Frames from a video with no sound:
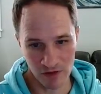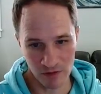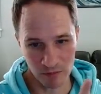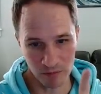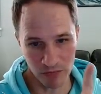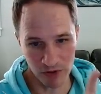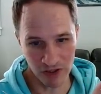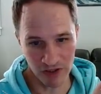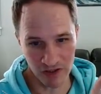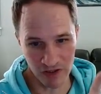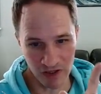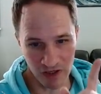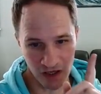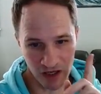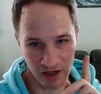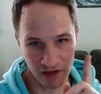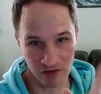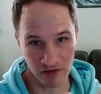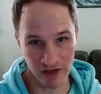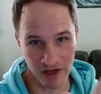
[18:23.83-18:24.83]
but
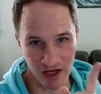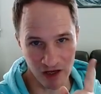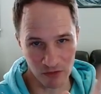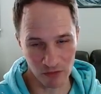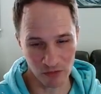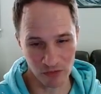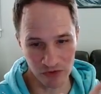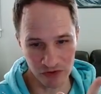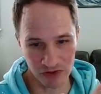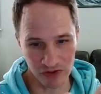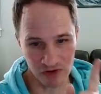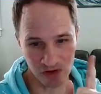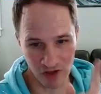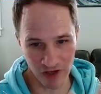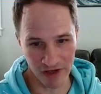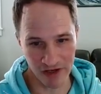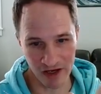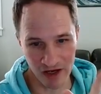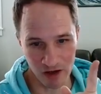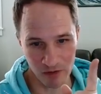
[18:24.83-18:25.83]
I really
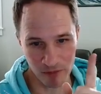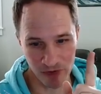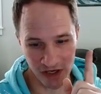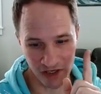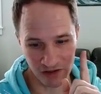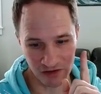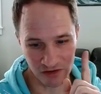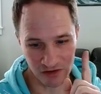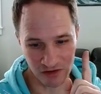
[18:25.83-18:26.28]
like how my